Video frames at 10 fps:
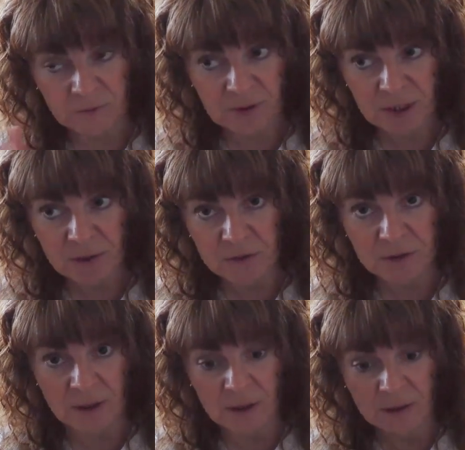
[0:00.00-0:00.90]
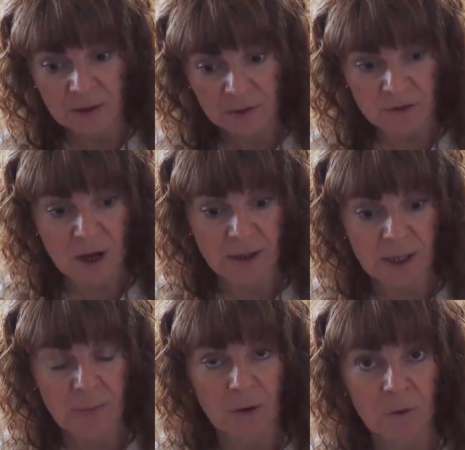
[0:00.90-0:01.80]
videos,
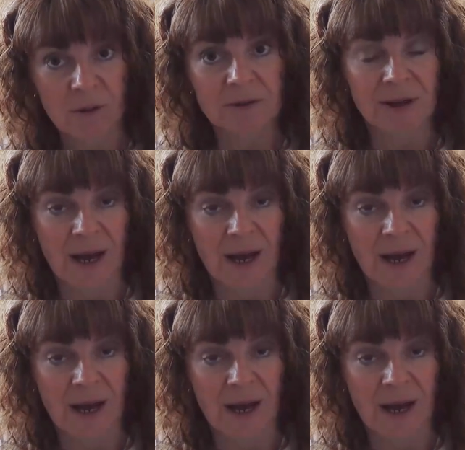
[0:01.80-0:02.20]
talking about Quince.